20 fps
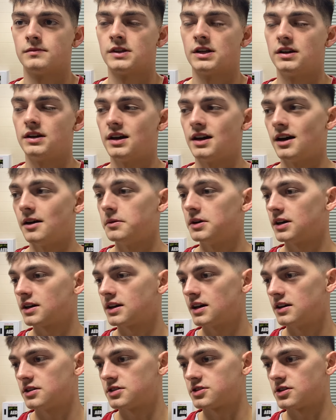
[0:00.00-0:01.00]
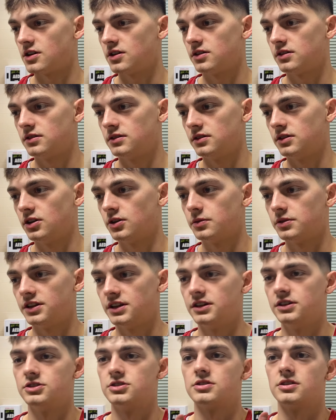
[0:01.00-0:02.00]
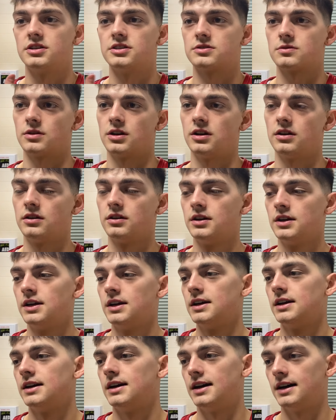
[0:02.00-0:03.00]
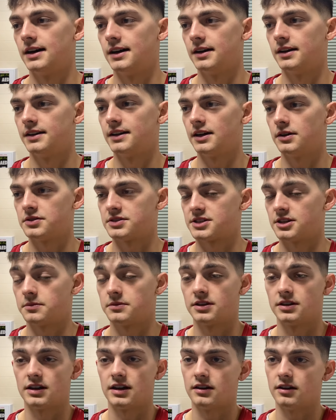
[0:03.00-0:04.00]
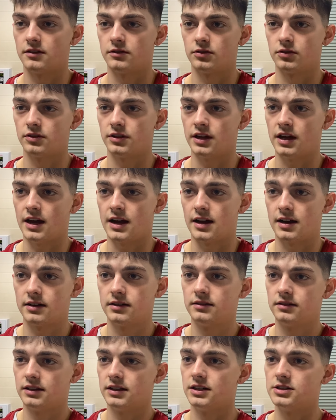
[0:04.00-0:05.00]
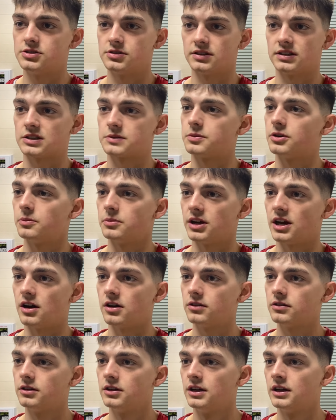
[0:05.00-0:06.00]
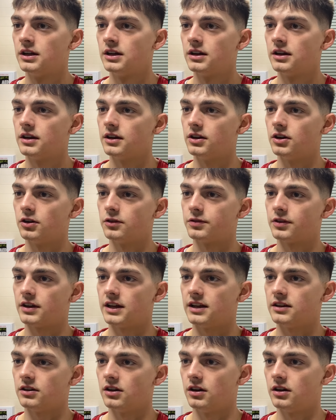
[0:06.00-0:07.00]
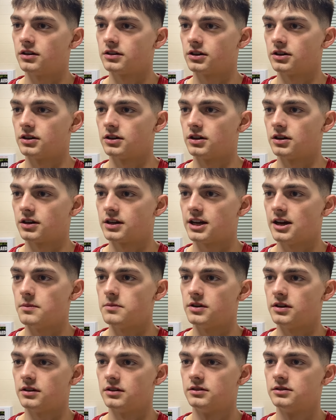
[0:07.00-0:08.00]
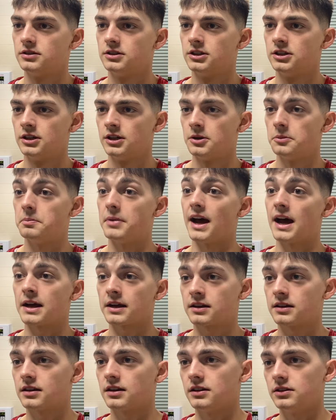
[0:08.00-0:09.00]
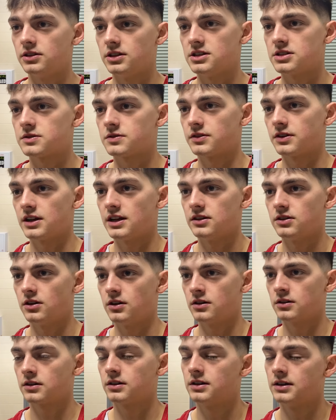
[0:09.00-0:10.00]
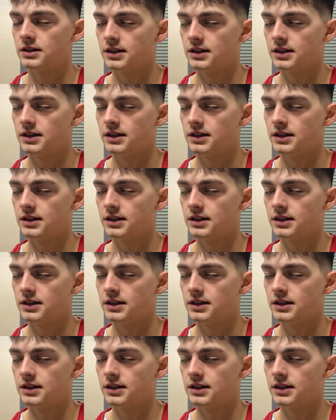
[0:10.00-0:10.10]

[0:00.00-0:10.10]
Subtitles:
Yeah, I mean, it kind of started, you know, with the injury as well. And that was something I'd never really had, an injury that's put me out, you know, for that long, or kept me back at least for that long.